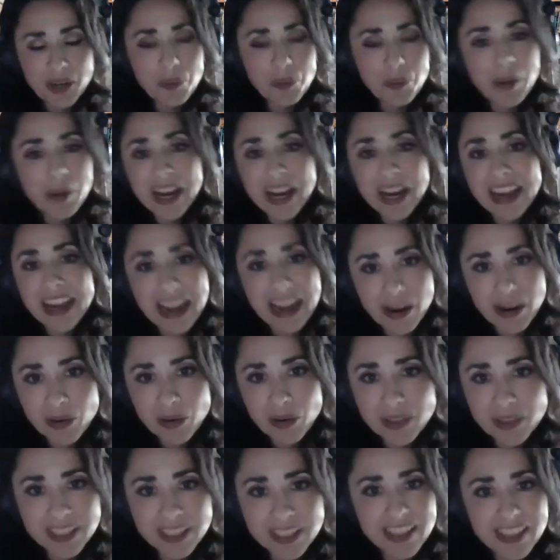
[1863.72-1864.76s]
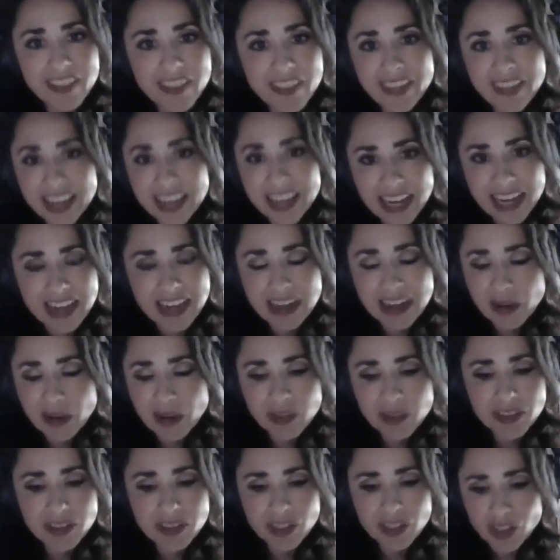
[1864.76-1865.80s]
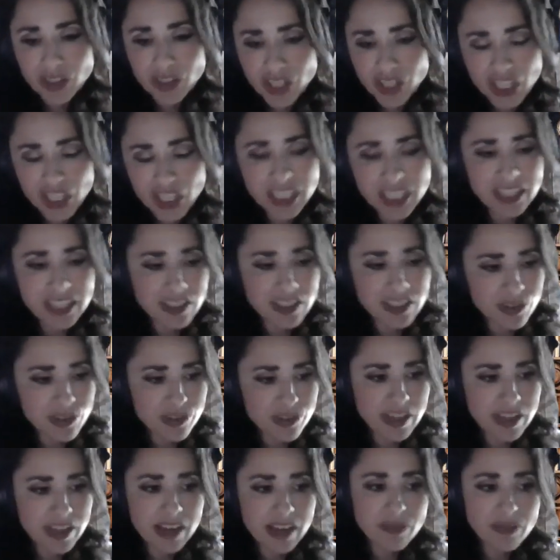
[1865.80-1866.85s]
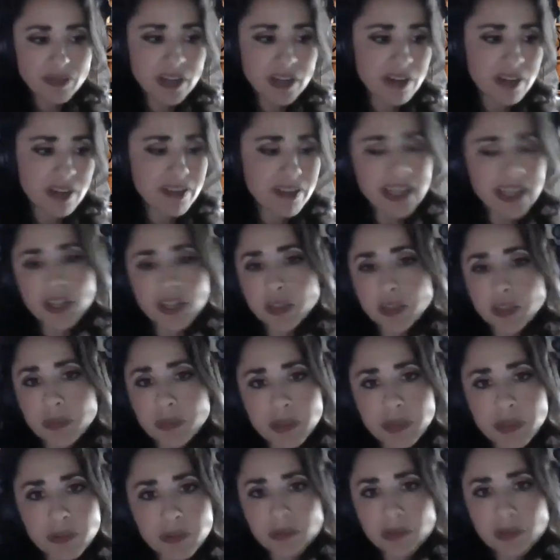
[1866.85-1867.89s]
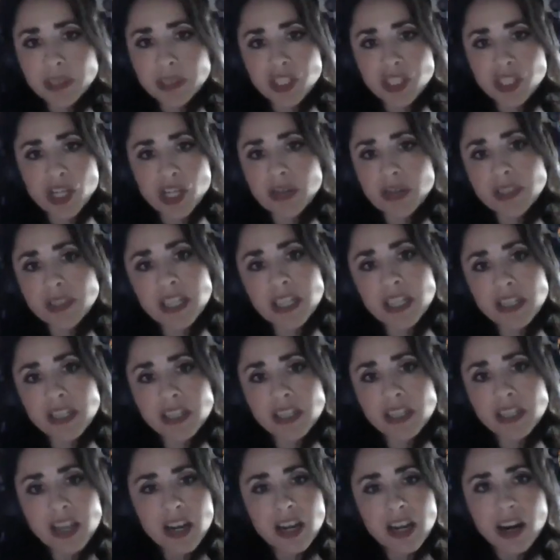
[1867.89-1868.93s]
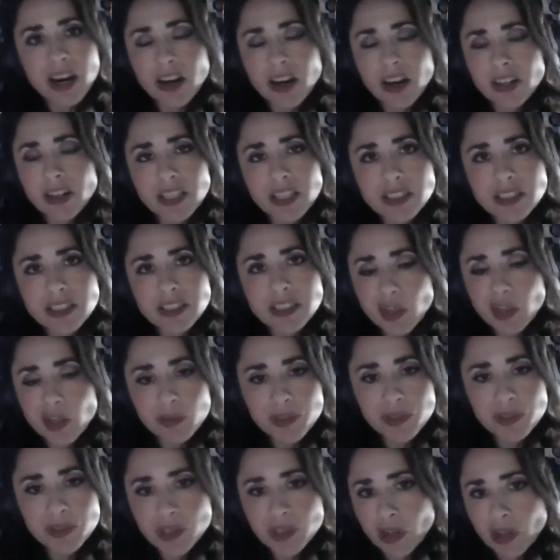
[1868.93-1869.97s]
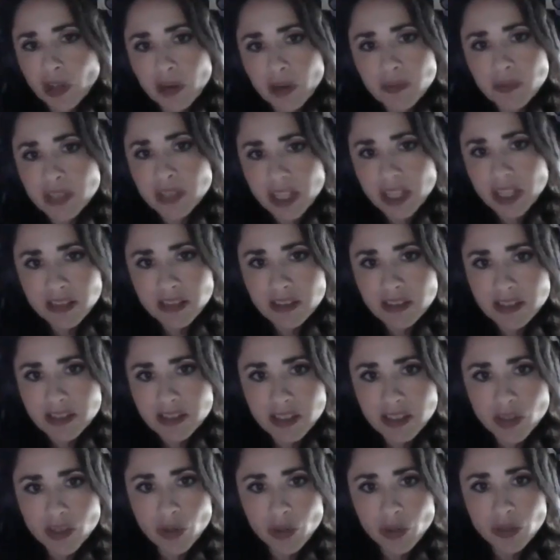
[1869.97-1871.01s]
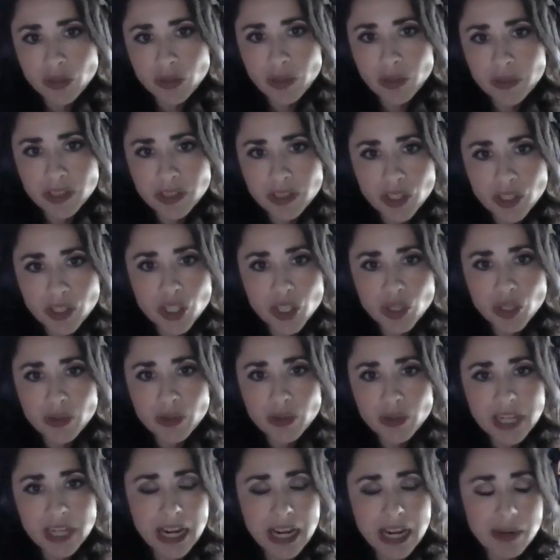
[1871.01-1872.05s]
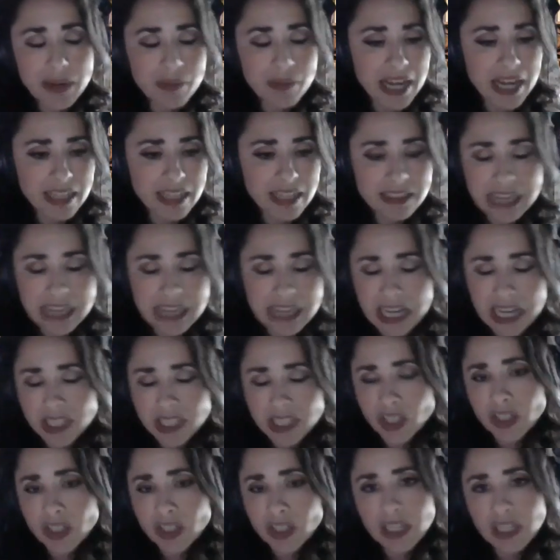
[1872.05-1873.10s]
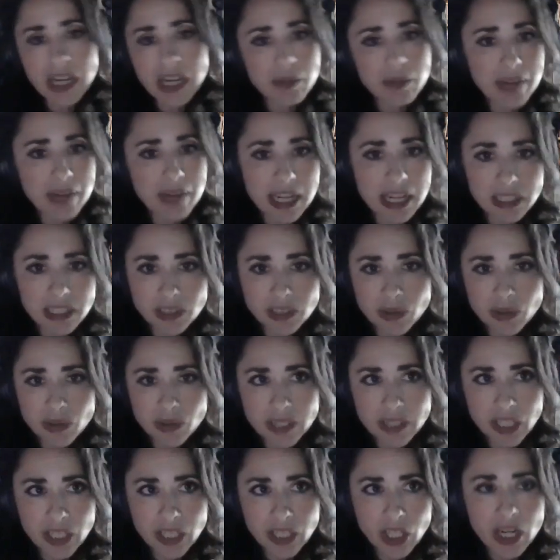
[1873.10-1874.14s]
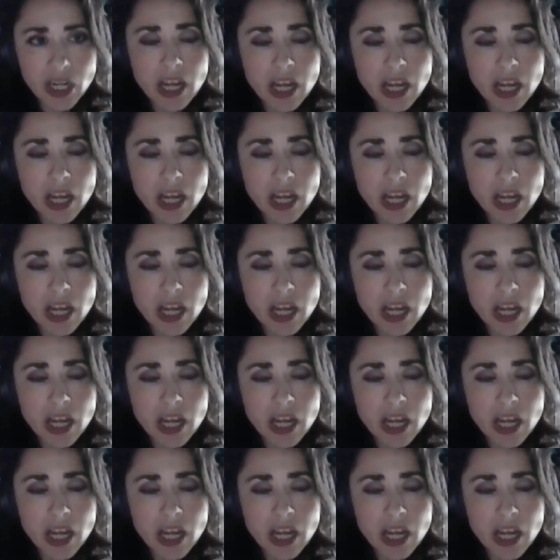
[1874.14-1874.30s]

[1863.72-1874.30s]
way out, and that they got out and they're good and they're safe. And I've had other people reach out that are in terrible circumstances and don't know what to do. And I am not a doctor and I am not a lawyer,